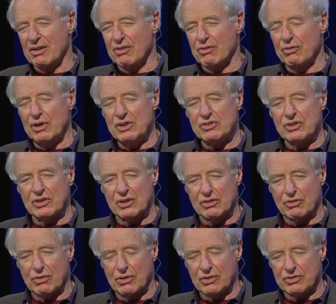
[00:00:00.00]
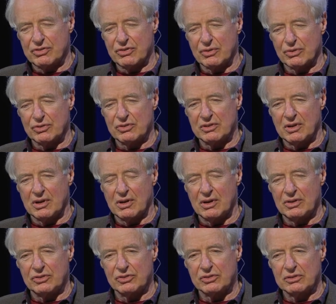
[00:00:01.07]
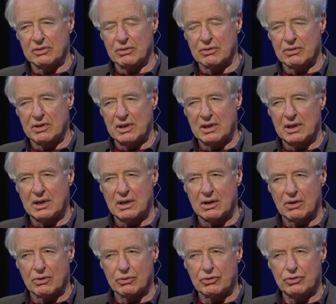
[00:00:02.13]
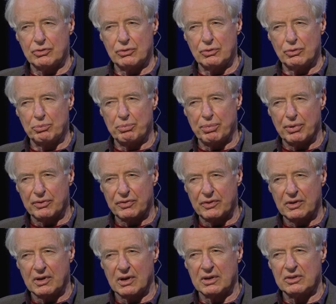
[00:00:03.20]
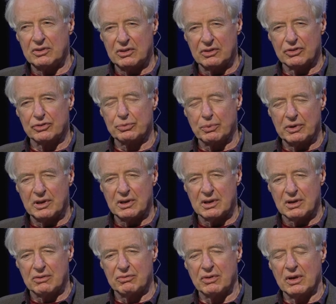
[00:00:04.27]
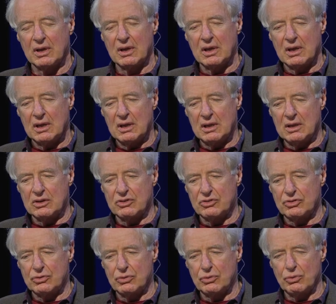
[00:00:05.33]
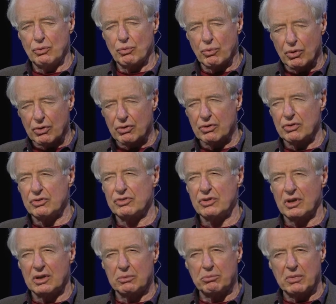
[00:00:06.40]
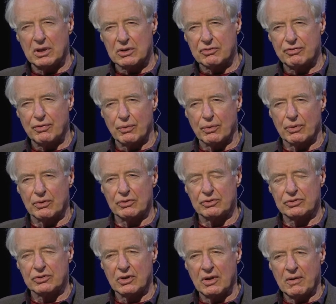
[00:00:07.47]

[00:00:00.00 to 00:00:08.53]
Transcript: Reaching across those lines, learning how to put the ideals we have into words and metaphors